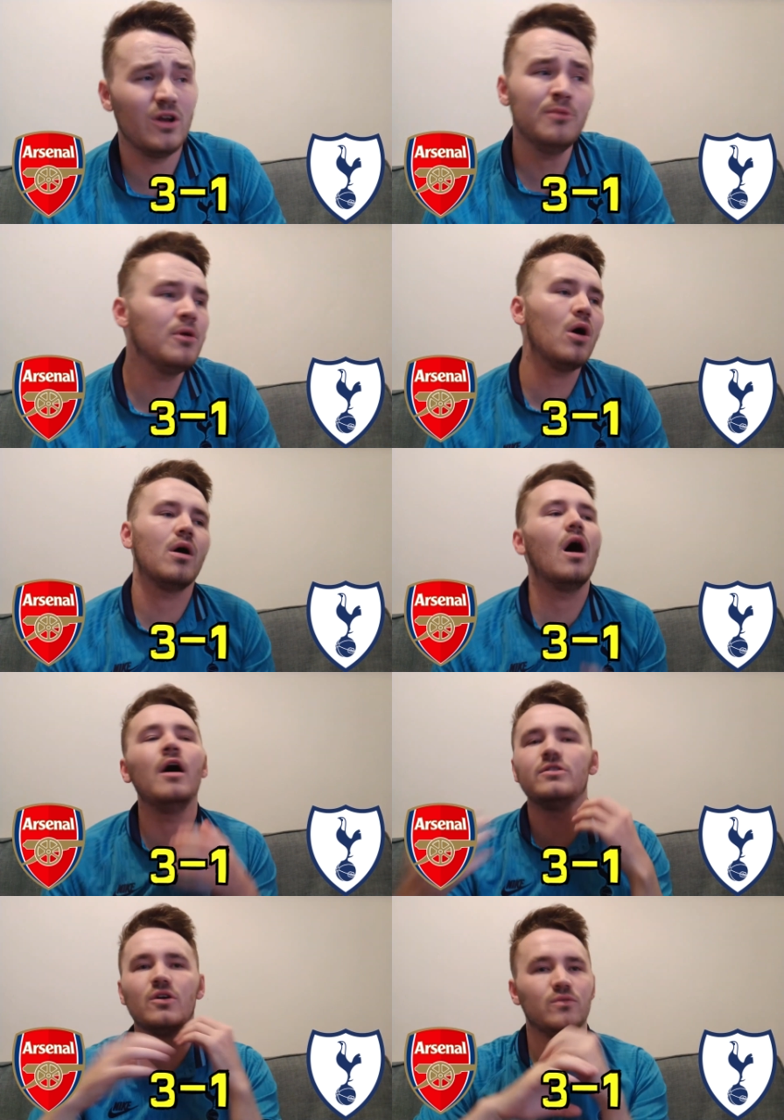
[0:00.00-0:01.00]
And I'm not,
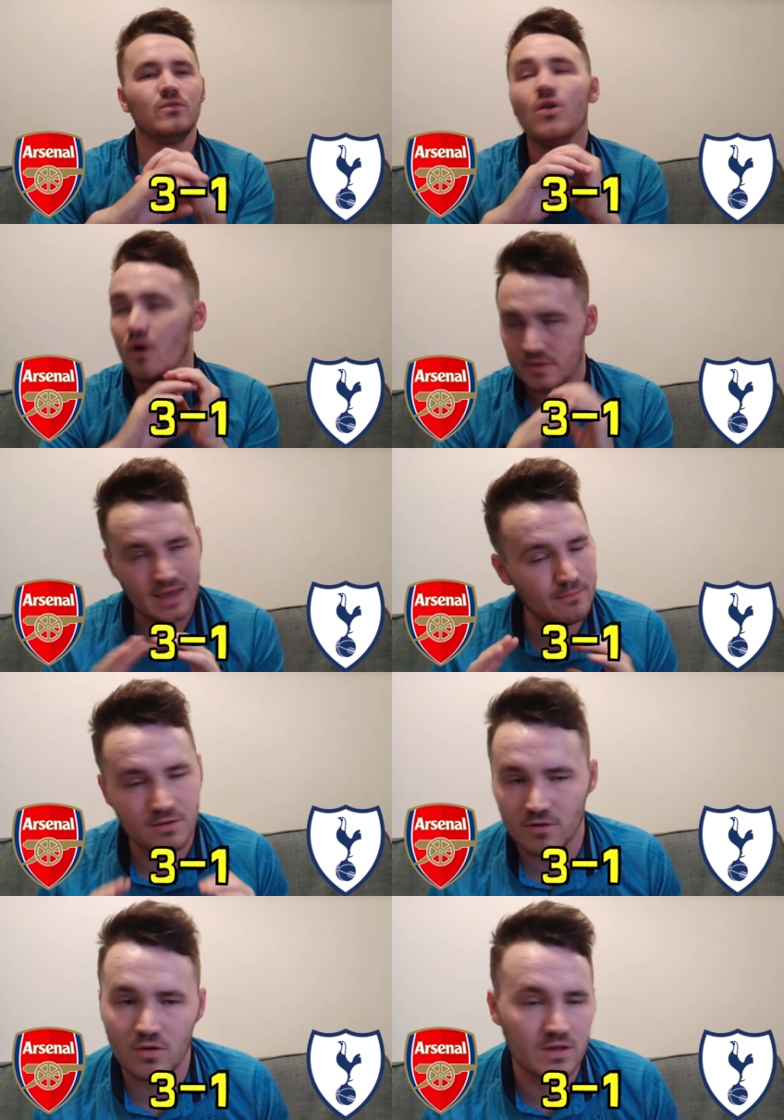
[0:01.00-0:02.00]
I do not get
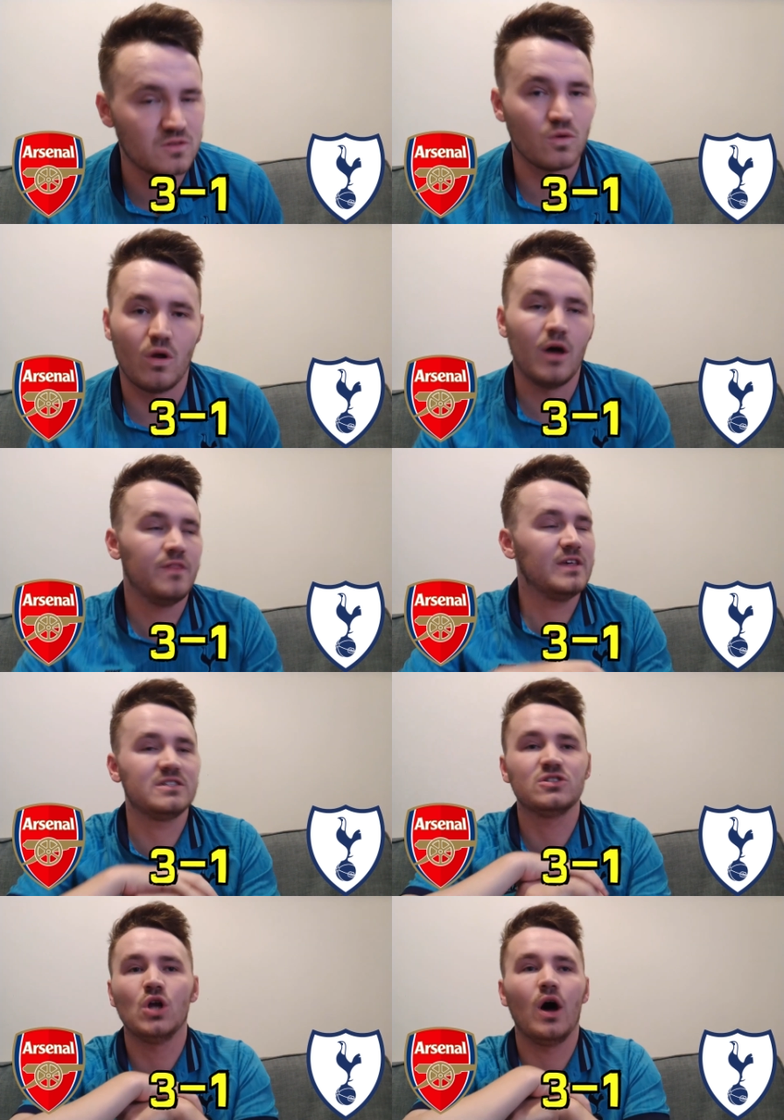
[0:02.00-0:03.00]
me wrong at all. I,
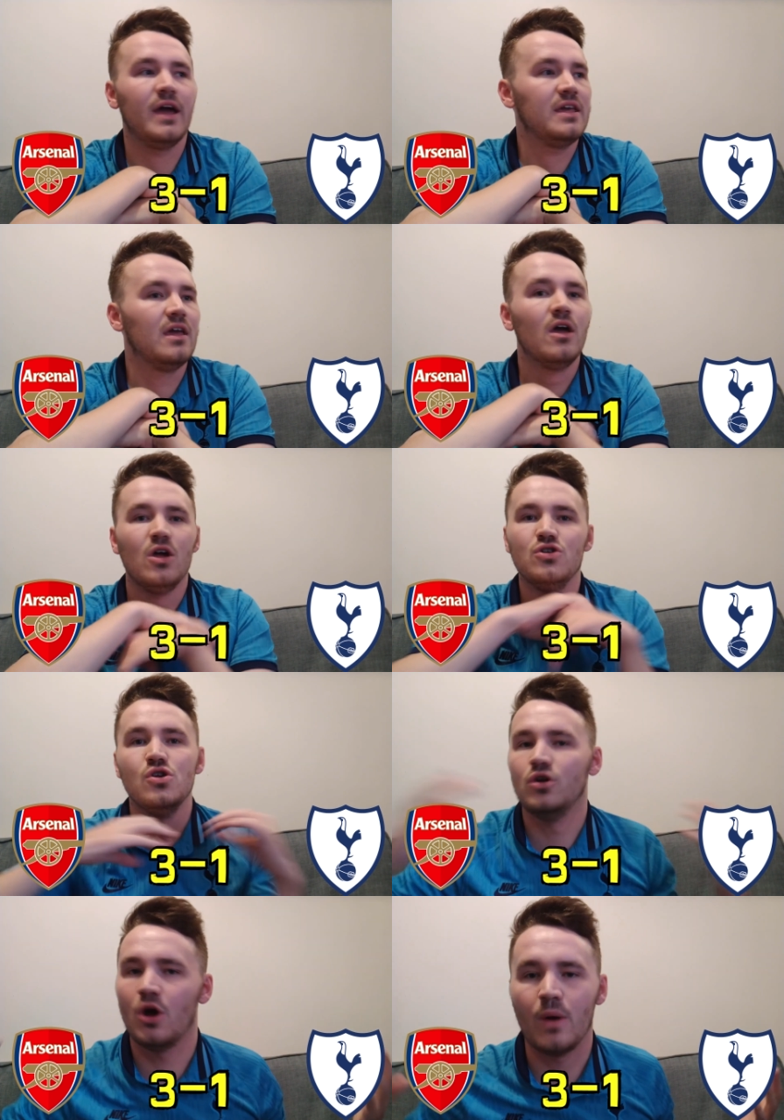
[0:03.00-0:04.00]
this is not a
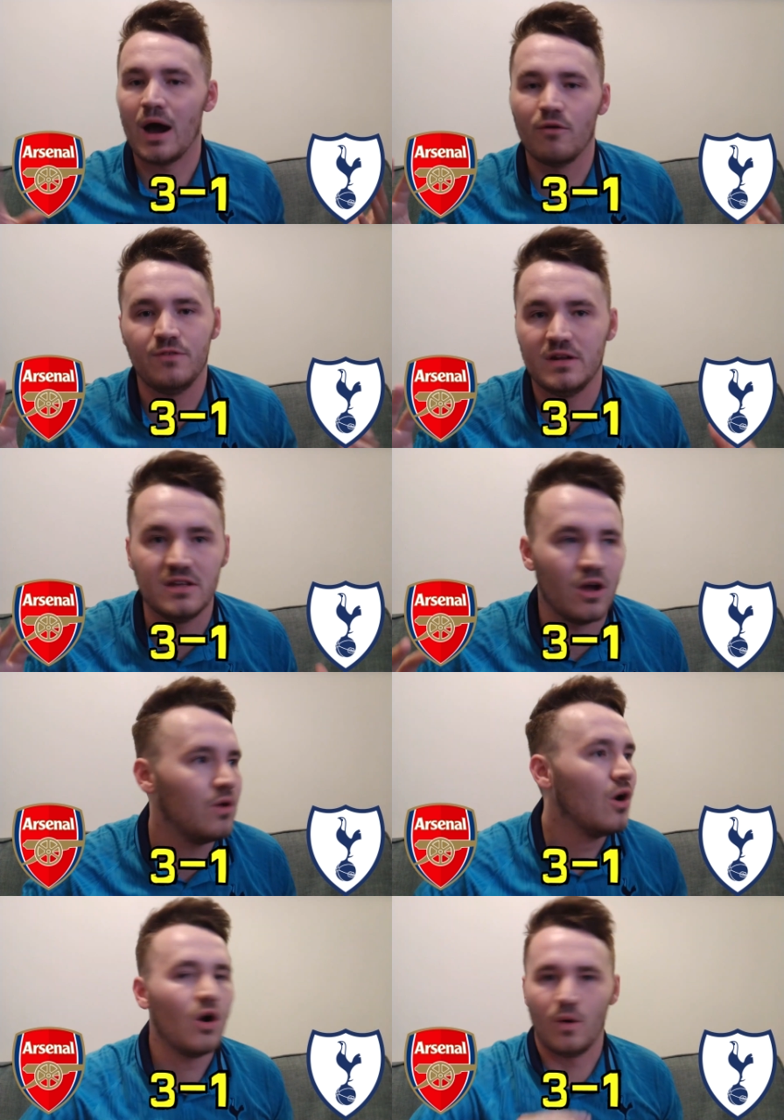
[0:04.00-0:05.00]
Nuno out
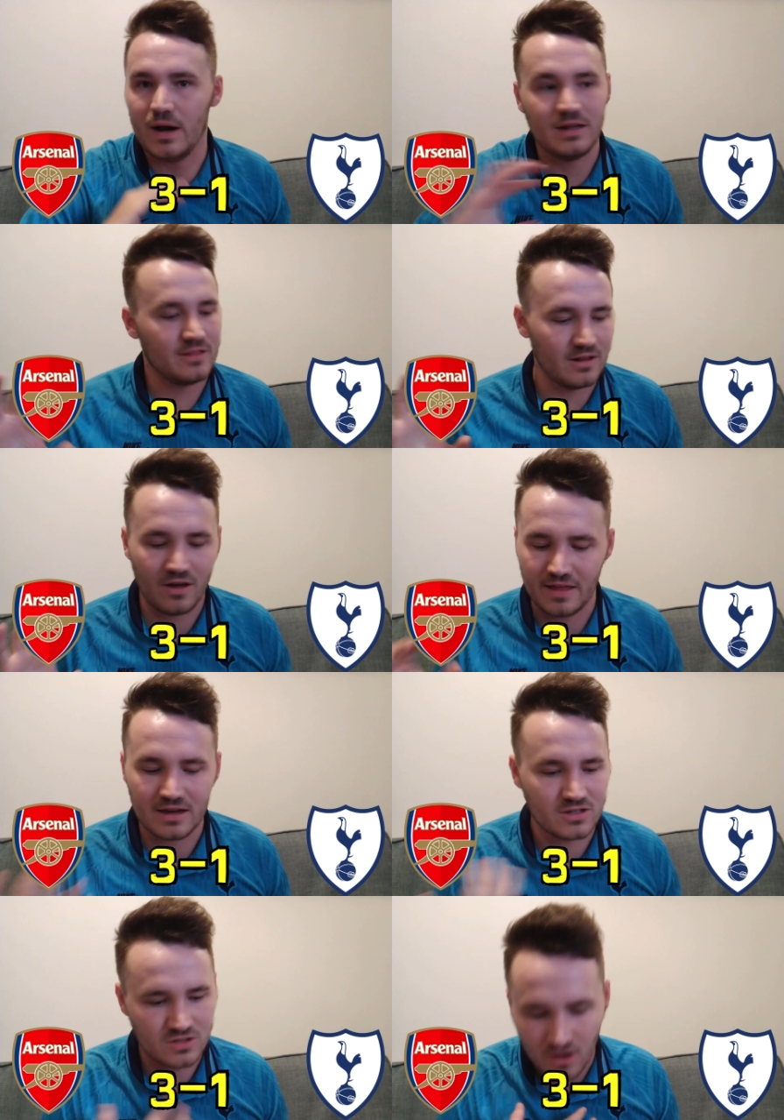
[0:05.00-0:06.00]
video or anything like
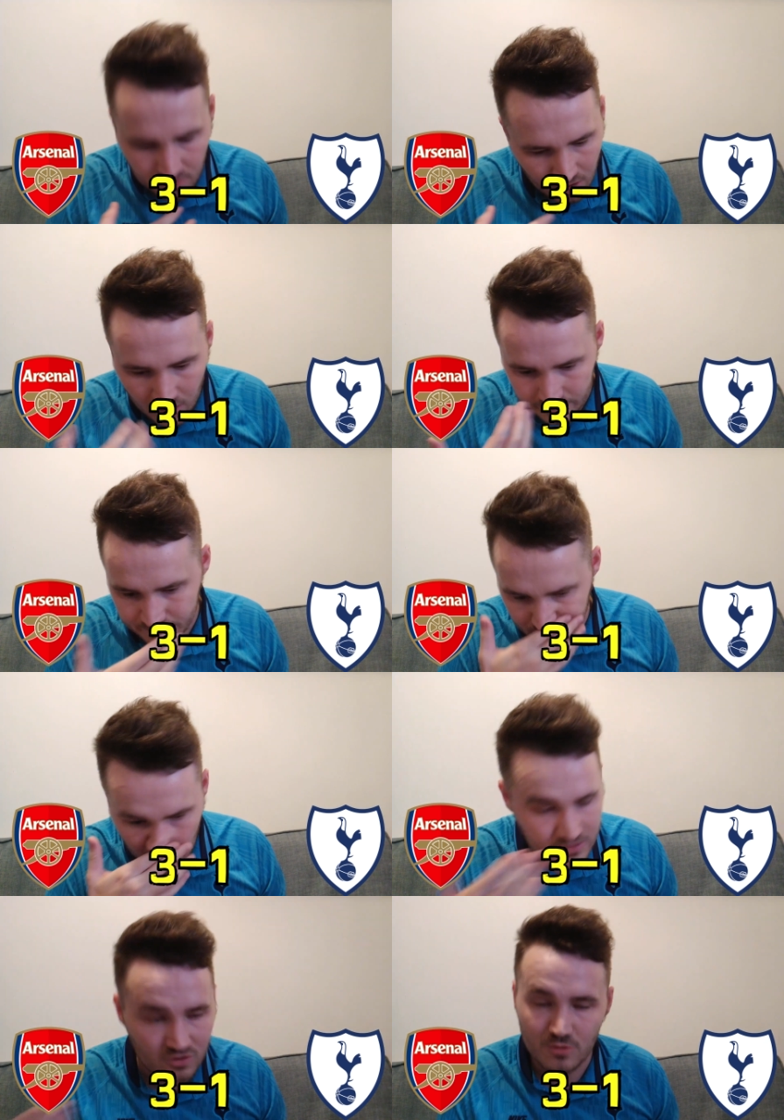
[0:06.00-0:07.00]
that because I, I,
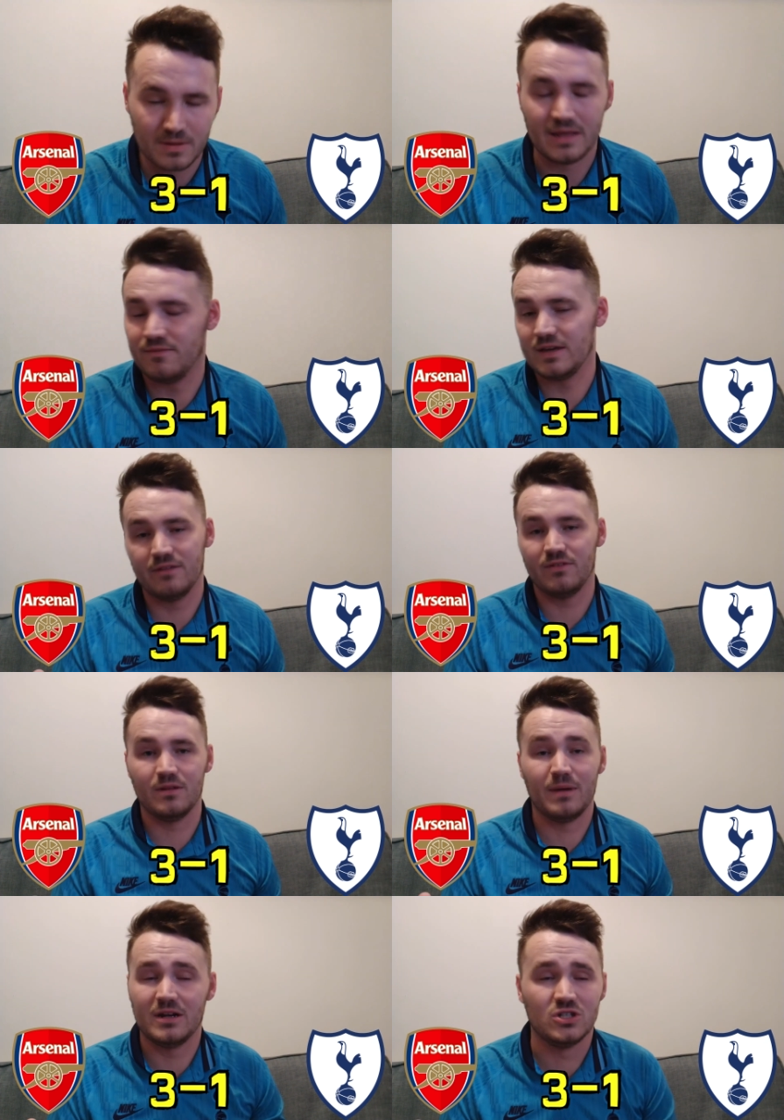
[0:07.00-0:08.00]
I do believe in giving
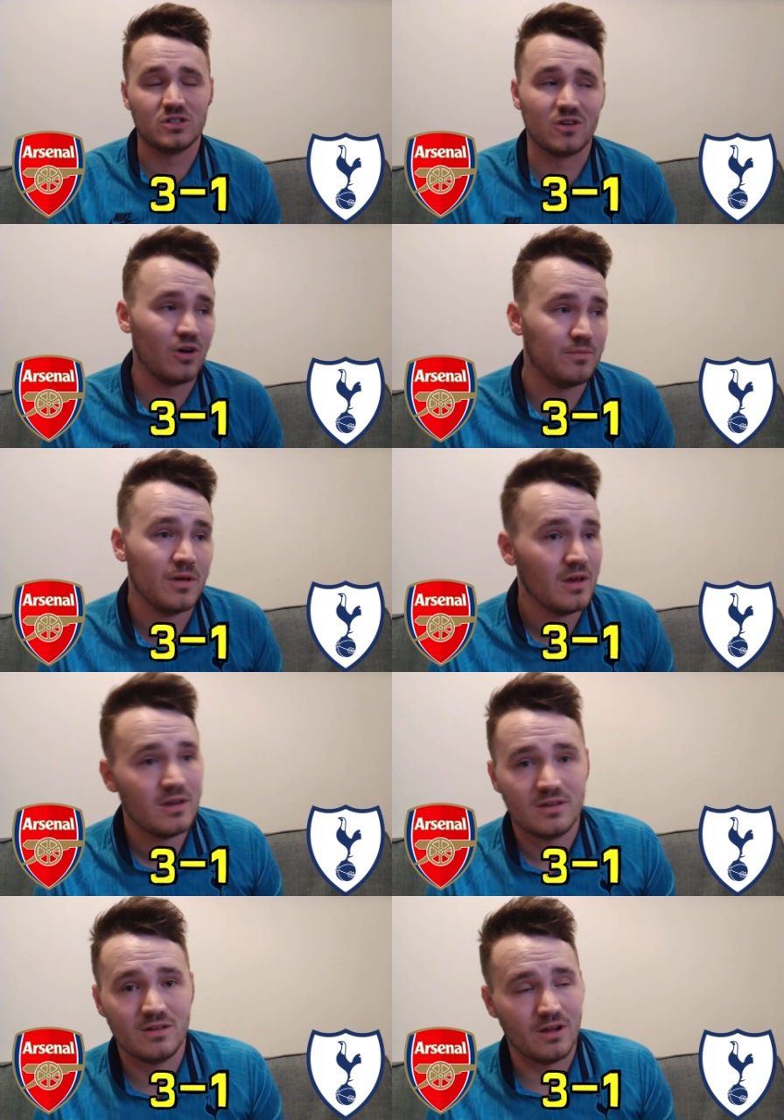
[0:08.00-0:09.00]
the manager time.
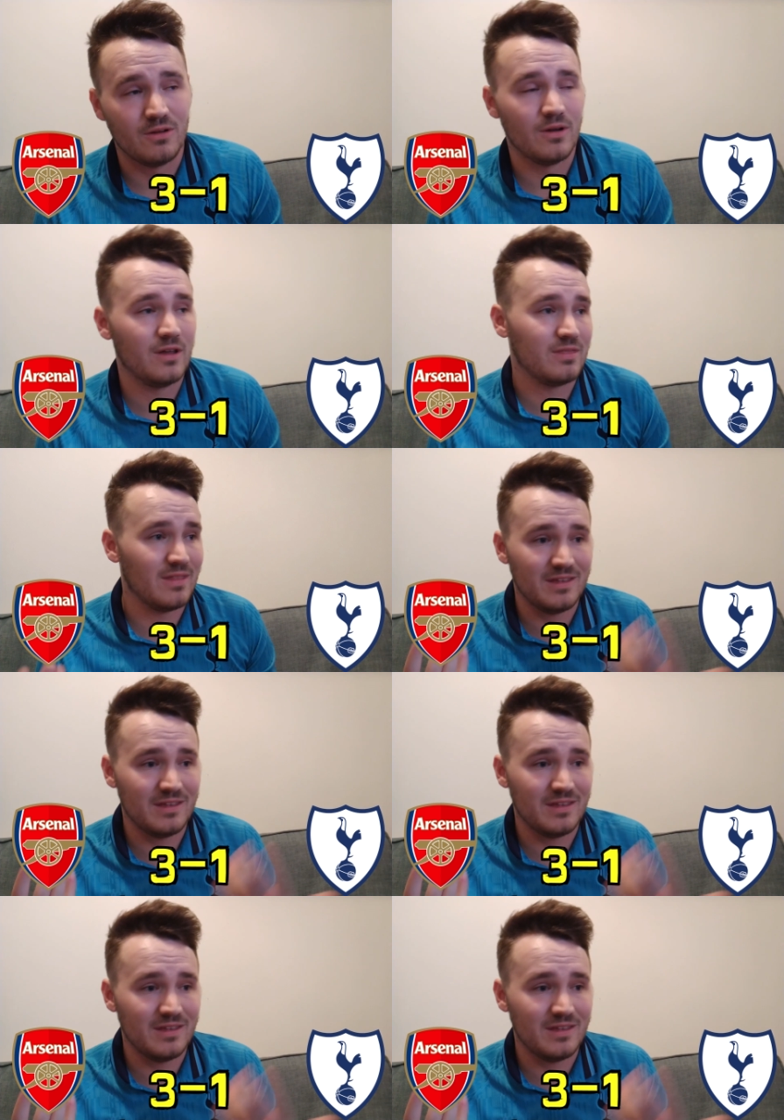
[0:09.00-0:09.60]
You know, I,